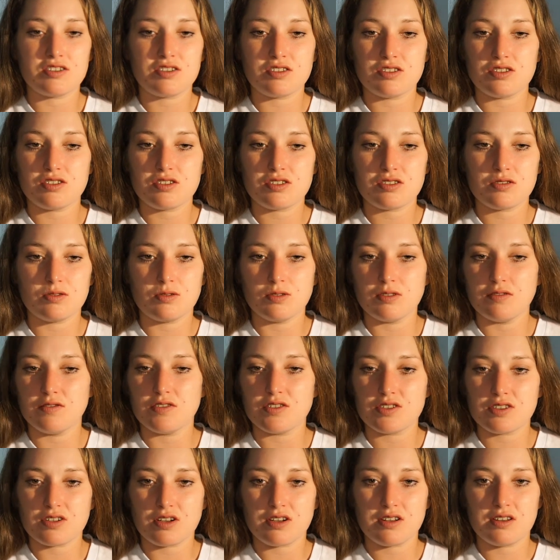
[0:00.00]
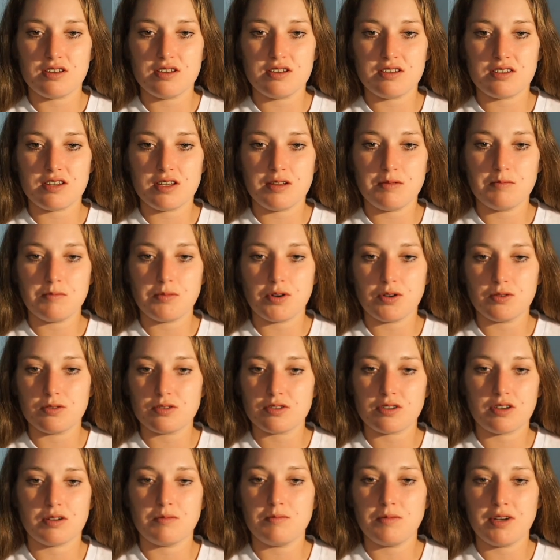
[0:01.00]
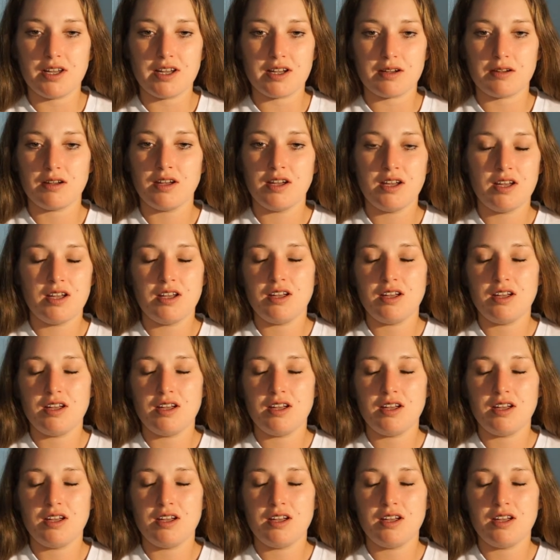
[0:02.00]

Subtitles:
just all of a sudden this impulse come, like,